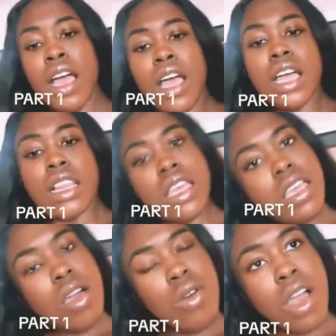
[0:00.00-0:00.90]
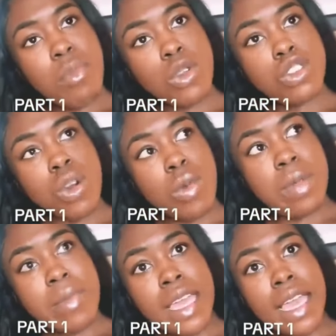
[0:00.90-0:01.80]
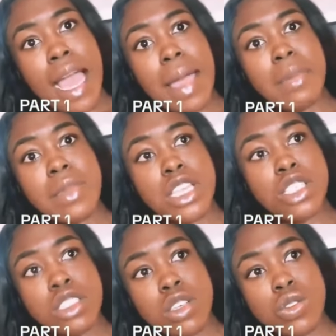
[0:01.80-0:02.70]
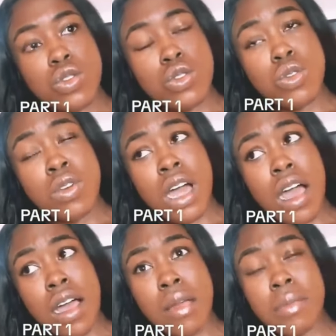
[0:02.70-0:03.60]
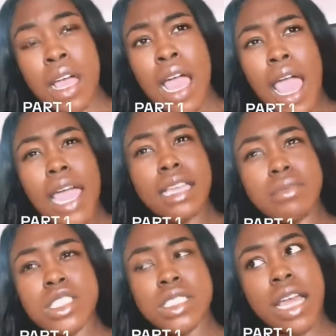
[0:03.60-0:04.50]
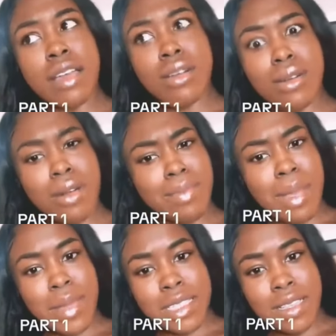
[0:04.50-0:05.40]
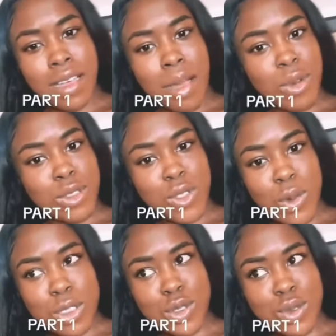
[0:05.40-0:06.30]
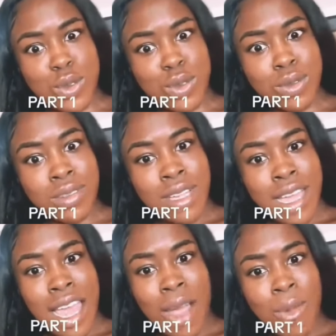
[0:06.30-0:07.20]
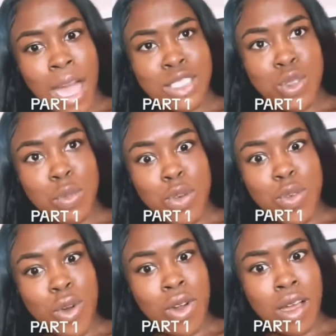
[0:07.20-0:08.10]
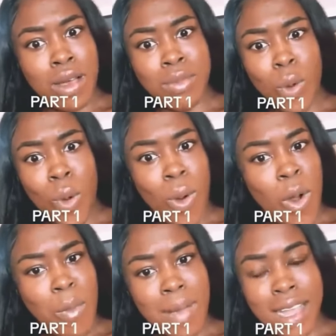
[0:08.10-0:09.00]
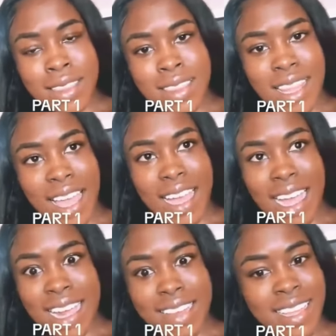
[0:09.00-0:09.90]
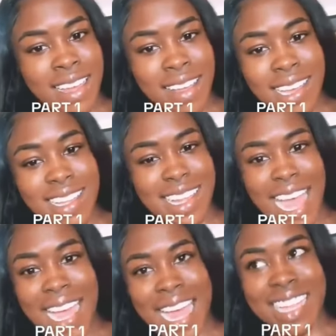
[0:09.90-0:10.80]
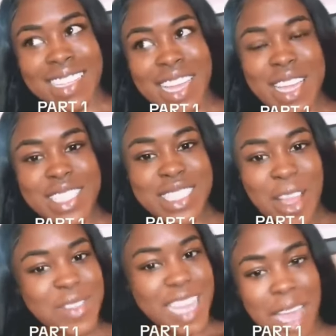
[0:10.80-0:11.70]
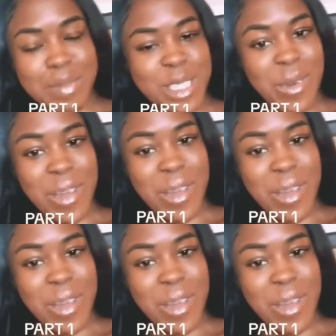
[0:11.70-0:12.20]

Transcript: Cleo, come on tour with me. I miss you. Come. And I'm just like, girl, I'm not about to come on tour with you and watch you perform all month. Like, I got a nigga. I got stuff that I could be doing.